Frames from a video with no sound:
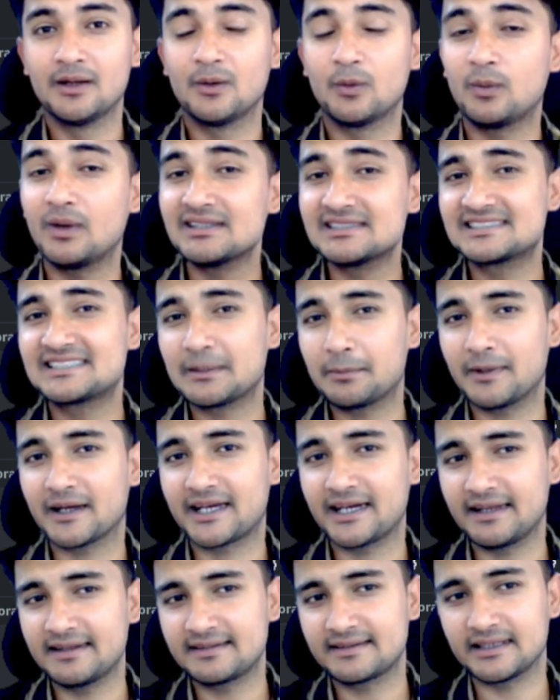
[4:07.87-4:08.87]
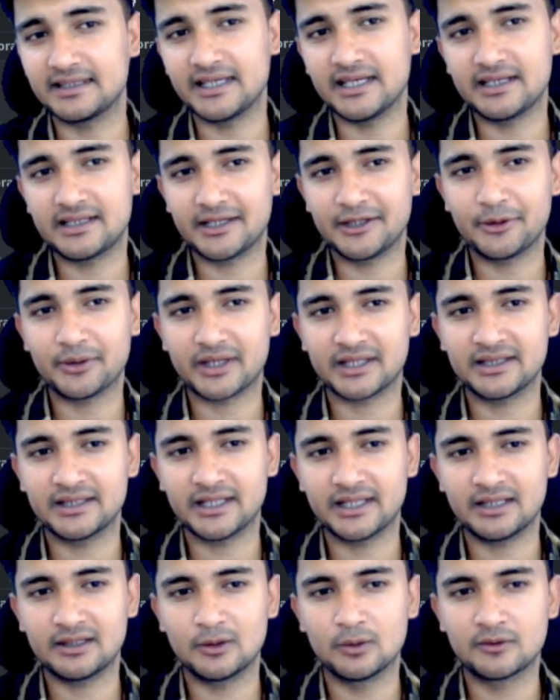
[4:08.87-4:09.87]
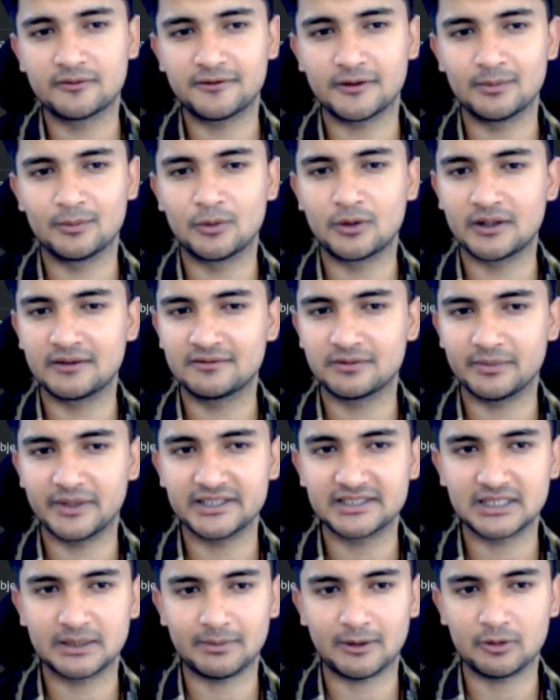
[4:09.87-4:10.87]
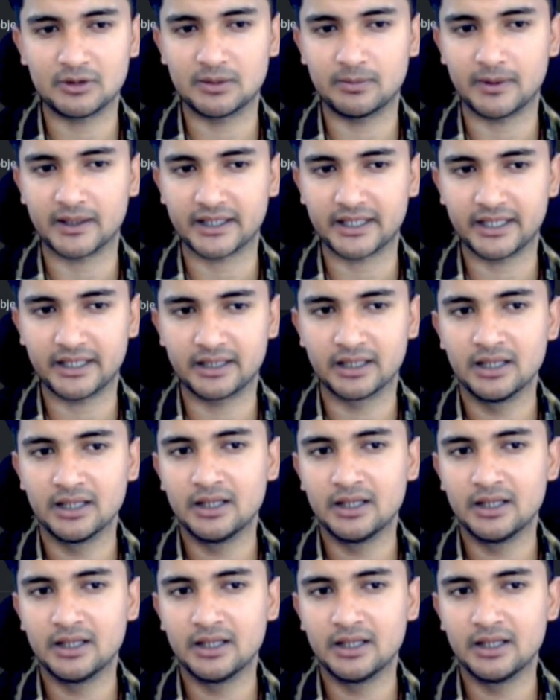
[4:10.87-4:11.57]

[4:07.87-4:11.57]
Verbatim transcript: Once the bucket is created, you can then look for more information about the bucket,